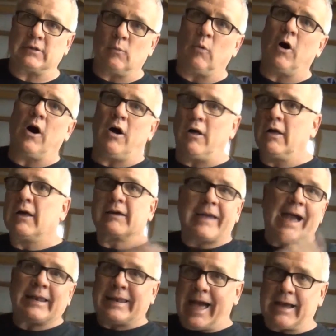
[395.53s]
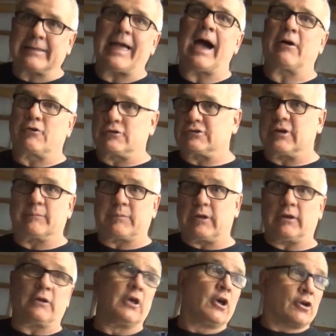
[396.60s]
wall, got knocked out or
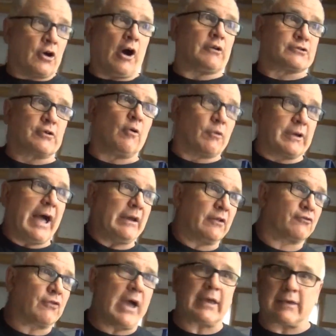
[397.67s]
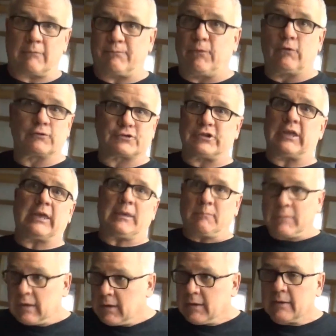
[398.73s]
something, car's going down the track at full
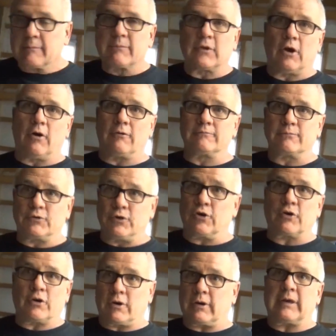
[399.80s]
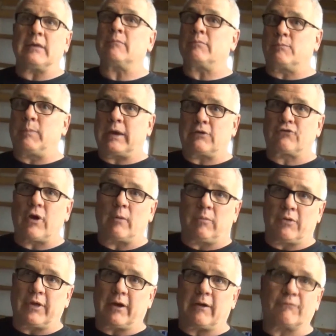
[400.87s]
steam, you're going to get in big trouble
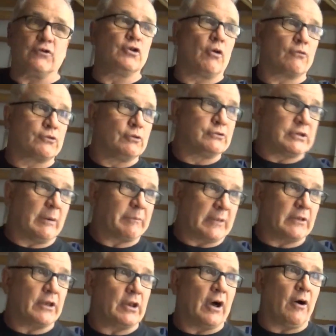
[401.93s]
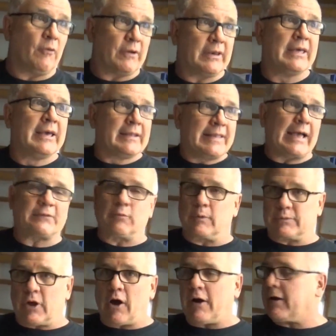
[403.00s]
there if you don't do something, and that's
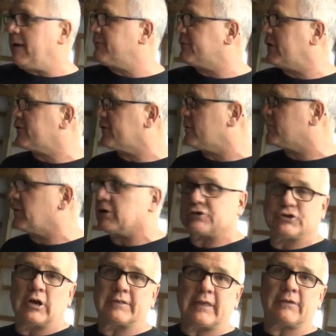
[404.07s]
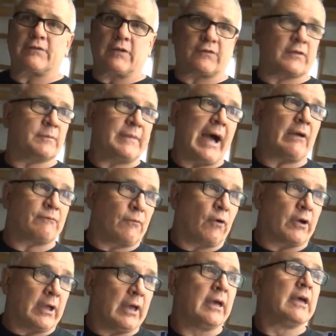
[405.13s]
what the RF systems, it'll shut that system down for
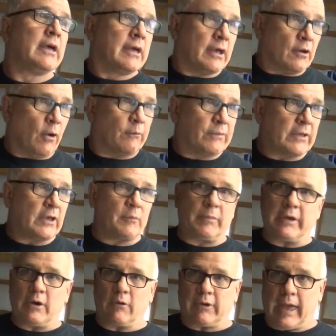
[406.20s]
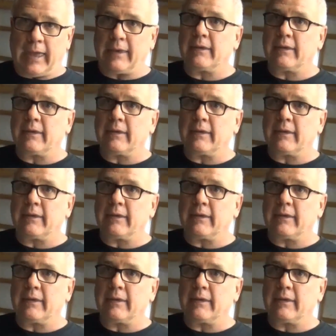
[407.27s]
you, and hopefully you'll be okay,